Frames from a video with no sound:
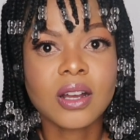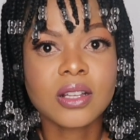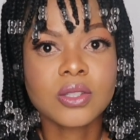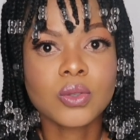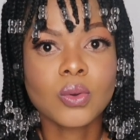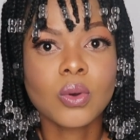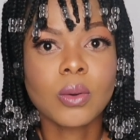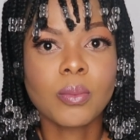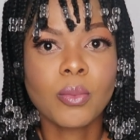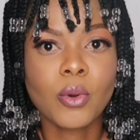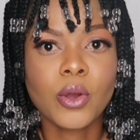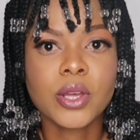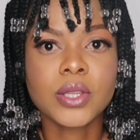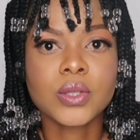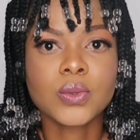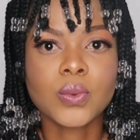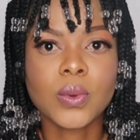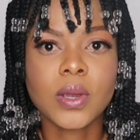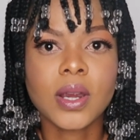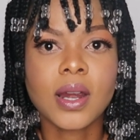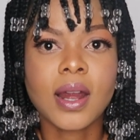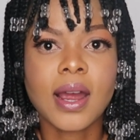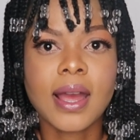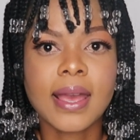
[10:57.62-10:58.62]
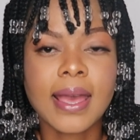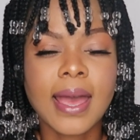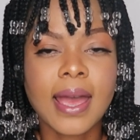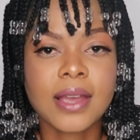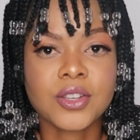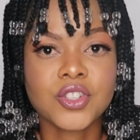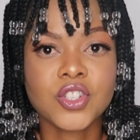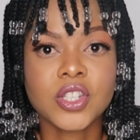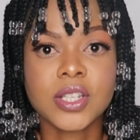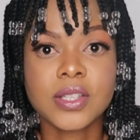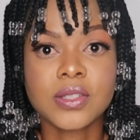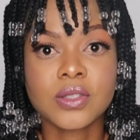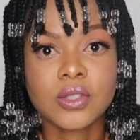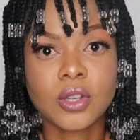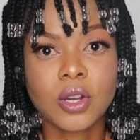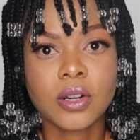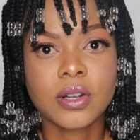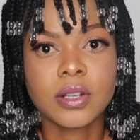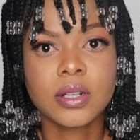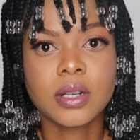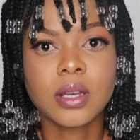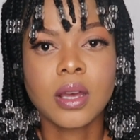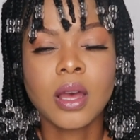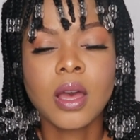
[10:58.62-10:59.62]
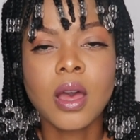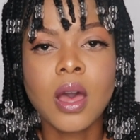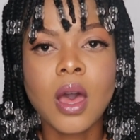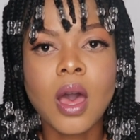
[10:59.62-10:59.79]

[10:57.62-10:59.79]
to a point where I actually started